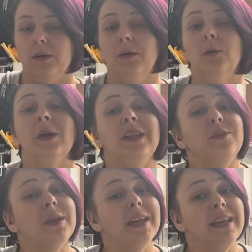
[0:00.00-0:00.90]
Oh, and if you
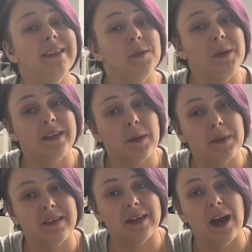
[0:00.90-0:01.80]
can hear tippy
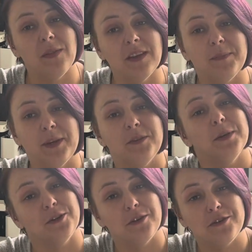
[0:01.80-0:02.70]
tappies now, that's because my
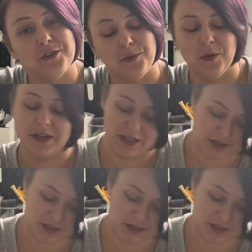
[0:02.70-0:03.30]
dog's just walked into